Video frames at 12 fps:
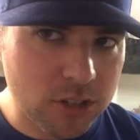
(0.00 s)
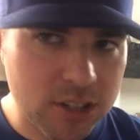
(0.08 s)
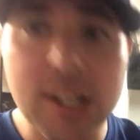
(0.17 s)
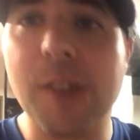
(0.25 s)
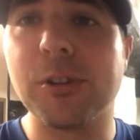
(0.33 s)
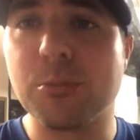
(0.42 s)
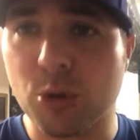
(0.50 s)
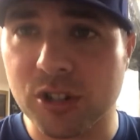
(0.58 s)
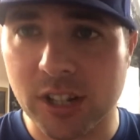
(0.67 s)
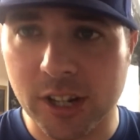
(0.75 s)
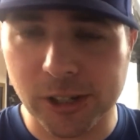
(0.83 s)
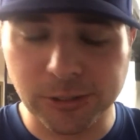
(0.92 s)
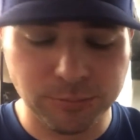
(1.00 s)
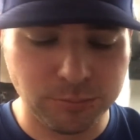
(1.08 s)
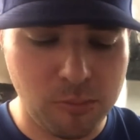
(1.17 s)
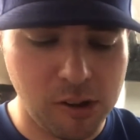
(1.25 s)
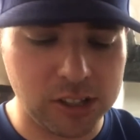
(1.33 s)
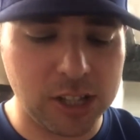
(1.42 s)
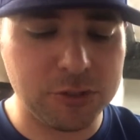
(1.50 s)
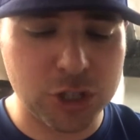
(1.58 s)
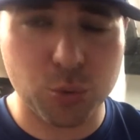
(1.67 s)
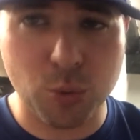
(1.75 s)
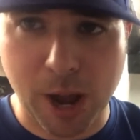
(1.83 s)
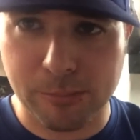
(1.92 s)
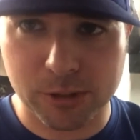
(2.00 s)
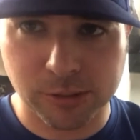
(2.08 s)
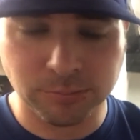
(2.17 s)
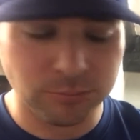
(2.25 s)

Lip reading: Definitely more tender. I left these wrapped.